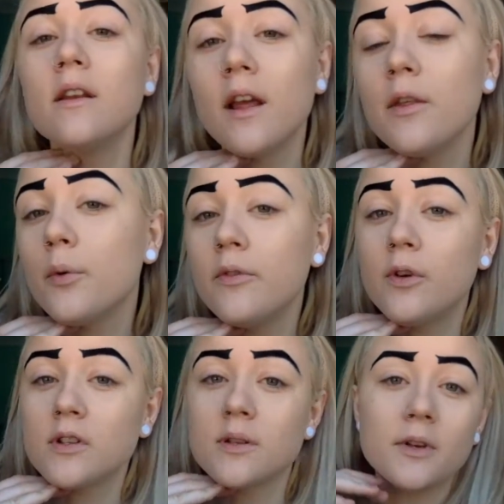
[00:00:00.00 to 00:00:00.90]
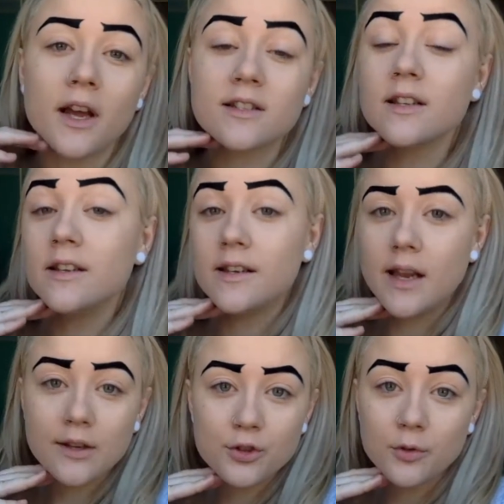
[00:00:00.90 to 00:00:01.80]
Now that we've got some nice
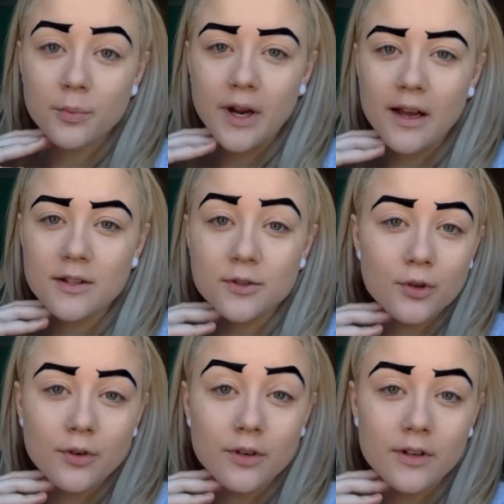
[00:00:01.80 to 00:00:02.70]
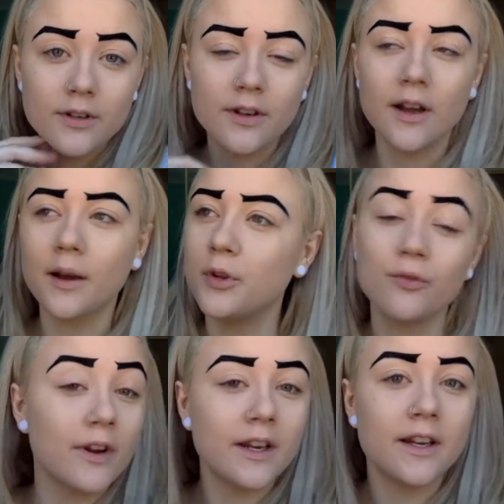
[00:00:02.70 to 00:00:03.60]
natural brows drawn on, you're
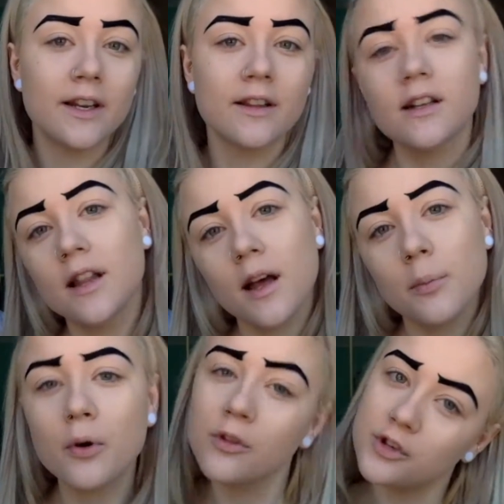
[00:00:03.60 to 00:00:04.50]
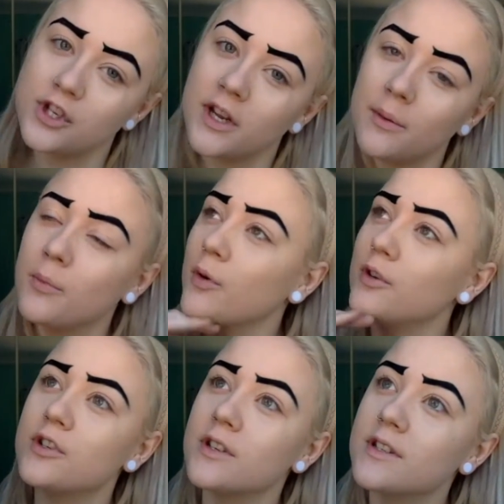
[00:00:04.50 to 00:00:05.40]
ready to hit the club or the gym or
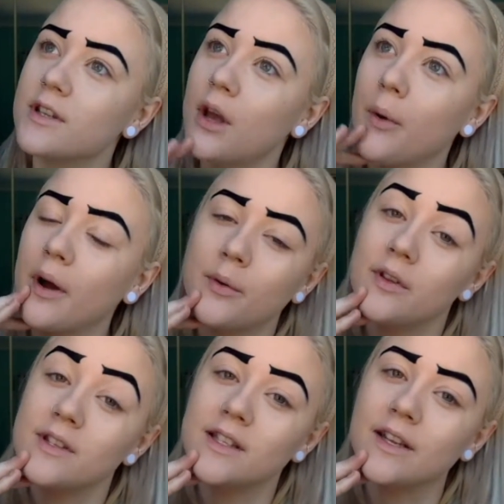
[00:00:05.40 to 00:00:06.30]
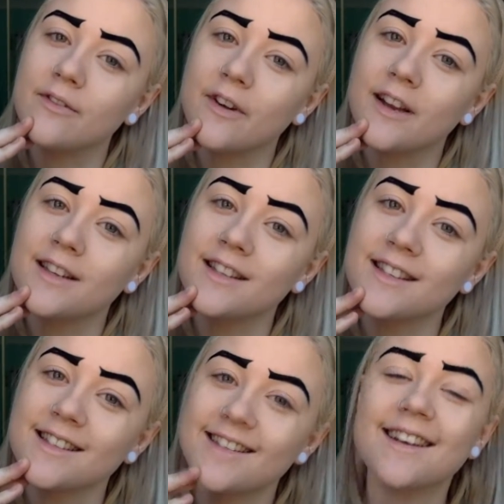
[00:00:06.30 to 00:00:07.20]
just go out and see your friends.
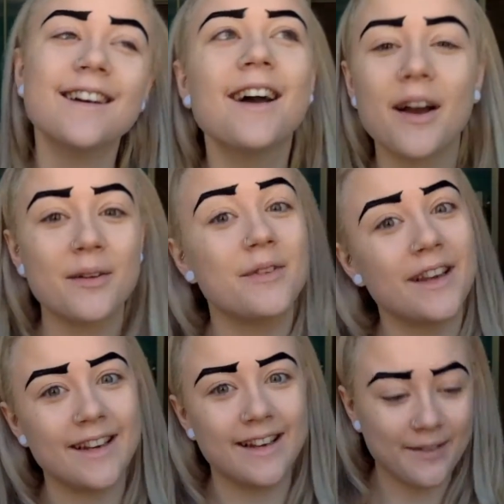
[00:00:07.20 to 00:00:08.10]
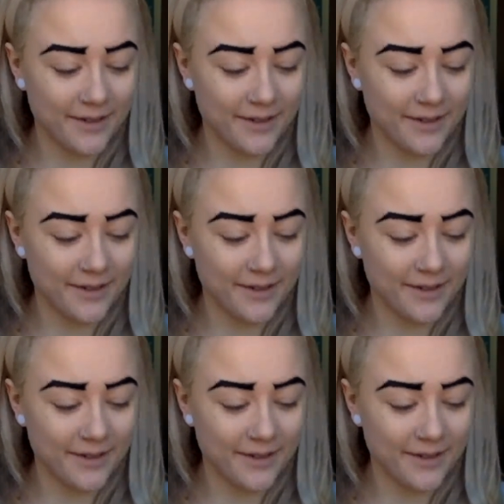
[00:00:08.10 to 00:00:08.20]
I'm kidding.